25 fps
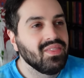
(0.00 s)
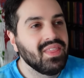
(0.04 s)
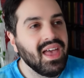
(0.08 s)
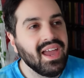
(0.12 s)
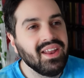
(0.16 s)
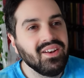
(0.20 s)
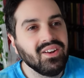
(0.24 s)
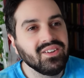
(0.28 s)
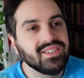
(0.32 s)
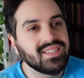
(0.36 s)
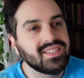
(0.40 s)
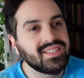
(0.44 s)

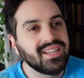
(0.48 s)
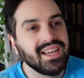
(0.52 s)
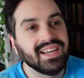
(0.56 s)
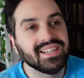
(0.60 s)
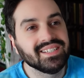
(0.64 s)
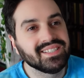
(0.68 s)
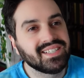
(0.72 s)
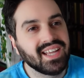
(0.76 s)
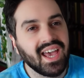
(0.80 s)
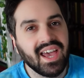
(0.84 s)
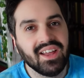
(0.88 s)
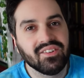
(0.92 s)
They're not
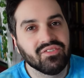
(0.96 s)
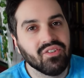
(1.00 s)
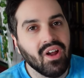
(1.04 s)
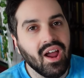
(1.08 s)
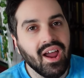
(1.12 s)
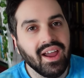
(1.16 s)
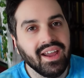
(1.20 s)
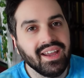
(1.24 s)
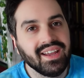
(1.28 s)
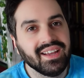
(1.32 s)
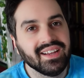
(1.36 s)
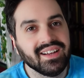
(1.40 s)
staying dead,
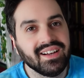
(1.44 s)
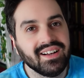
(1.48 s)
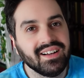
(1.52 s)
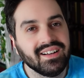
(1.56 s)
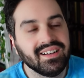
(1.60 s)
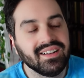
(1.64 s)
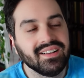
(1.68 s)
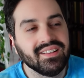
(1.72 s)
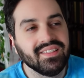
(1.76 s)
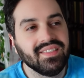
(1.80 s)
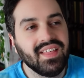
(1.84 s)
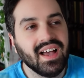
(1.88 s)
right?
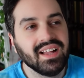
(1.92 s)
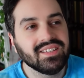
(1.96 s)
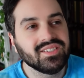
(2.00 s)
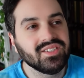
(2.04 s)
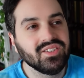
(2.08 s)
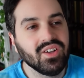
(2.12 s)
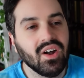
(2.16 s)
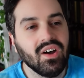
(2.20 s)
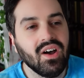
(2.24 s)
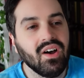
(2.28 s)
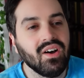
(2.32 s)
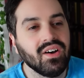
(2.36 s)

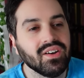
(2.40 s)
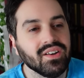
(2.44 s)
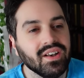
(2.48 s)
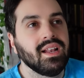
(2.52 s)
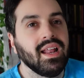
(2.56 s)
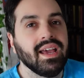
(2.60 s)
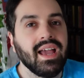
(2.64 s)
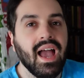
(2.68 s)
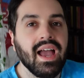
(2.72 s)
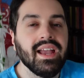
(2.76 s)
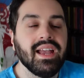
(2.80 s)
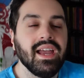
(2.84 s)
That's not on.
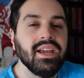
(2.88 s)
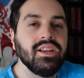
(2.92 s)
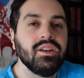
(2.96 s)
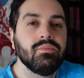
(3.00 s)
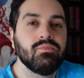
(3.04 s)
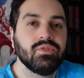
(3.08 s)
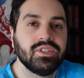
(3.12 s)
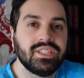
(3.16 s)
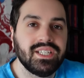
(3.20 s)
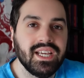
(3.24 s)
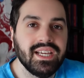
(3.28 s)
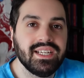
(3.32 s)
Like, I kind
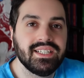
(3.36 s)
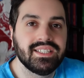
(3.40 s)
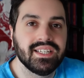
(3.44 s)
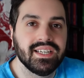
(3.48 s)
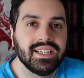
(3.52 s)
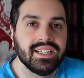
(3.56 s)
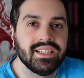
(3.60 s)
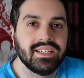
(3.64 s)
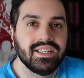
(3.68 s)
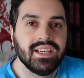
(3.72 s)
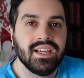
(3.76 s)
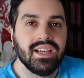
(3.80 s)
of
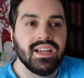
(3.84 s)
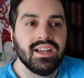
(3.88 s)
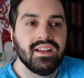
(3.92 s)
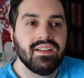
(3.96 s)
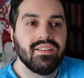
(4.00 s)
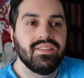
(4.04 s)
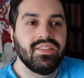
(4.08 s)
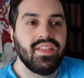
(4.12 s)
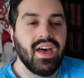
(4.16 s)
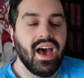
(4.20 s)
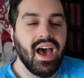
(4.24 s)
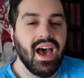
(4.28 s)
predicted
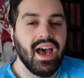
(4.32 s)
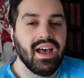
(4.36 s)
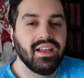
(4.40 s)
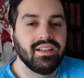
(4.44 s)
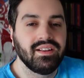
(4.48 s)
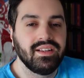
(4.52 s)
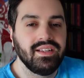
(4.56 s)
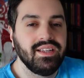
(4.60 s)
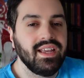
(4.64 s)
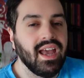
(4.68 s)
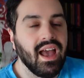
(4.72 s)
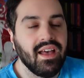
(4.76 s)

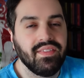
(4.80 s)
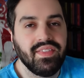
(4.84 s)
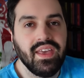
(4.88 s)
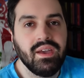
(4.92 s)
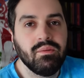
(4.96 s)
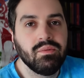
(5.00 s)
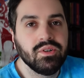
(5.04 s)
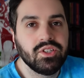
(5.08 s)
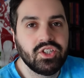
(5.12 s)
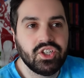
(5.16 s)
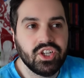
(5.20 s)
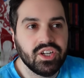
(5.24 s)
that yeah they
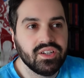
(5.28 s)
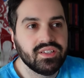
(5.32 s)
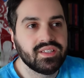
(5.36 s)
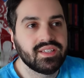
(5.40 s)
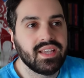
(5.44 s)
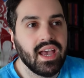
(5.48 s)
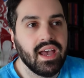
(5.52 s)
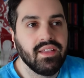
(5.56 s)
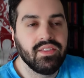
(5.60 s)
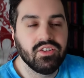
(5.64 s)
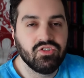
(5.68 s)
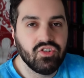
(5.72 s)
would just
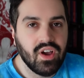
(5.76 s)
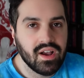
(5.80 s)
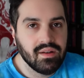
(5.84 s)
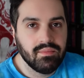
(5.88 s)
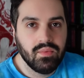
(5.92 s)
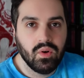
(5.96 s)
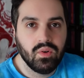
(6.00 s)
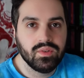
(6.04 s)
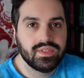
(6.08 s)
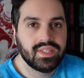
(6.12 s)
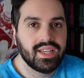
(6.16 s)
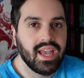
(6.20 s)
get the dragon
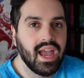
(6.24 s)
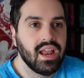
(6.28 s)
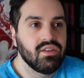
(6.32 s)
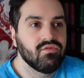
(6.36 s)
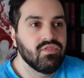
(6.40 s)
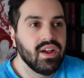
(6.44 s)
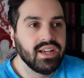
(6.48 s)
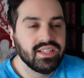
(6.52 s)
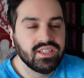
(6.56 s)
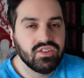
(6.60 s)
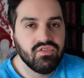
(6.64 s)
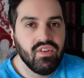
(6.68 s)
balls again
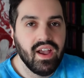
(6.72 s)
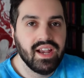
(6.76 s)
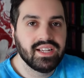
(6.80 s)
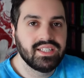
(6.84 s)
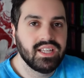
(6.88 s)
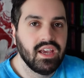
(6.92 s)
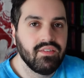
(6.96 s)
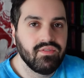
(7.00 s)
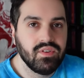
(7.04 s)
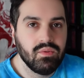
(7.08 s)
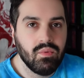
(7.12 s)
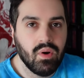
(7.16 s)

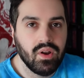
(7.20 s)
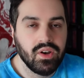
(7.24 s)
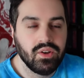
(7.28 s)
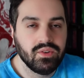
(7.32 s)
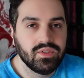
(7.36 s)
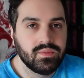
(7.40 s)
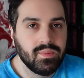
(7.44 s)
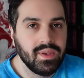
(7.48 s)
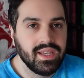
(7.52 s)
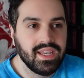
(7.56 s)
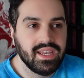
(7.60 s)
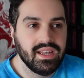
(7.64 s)
resurrect everyone
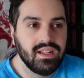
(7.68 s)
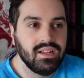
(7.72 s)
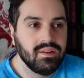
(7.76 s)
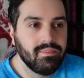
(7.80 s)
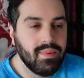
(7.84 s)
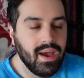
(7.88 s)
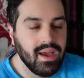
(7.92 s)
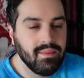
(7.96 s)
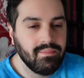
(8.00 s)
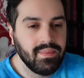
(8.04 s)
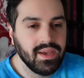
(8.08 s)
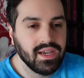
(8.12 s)
who's been killed
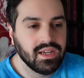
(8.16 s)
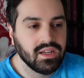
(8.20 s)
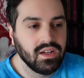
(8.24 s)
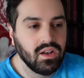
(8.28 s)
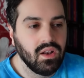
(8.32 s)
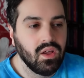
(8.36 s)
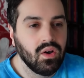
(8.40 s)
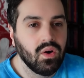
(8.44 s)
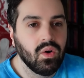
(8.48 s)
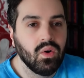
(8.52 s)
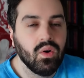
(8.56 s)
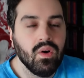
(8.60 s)
by
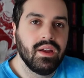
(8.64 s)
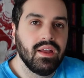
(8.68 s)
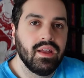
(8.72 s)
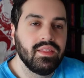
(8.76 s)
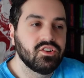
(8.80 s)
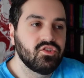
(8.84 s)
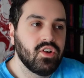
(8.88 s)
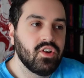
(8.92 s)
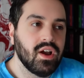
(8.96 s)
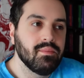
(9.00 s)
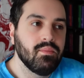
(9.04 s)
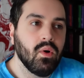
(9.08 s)
piccolo and
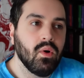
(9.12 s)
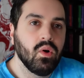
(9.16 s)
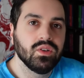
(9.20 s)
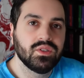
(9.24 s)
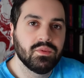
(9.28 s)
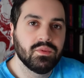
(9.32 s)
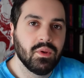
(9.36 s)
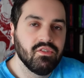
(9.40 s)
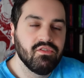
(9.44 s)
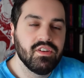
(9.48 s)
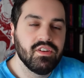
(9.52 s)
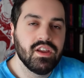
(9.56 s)
the dragon
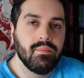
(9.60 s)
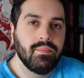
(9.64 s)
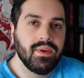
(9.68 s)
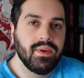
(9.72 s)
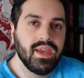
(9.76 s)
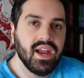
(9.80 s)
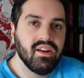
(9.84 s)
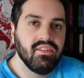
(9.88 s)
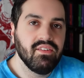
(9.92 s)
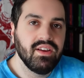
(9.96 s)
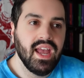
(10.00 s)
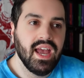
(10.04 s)
balls will
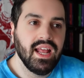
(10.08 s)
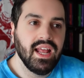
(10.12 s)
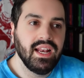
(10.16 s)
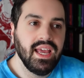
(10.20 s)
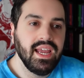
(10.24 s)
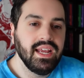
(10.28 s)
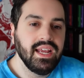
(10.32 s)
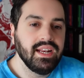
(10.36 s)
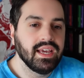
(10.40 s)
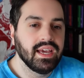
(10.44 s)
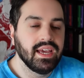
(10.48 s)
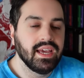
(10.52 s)
reappear a year
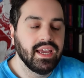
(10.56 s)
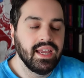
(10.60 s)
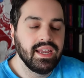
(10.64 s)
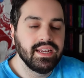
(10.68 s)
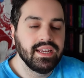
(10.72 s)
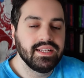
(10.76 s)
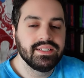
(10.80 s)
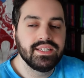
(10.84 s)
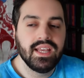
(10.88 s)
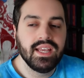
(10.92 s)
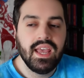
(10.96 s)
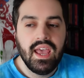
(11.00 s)
later
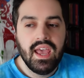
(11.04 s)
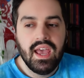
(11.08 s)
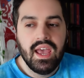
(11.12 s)
and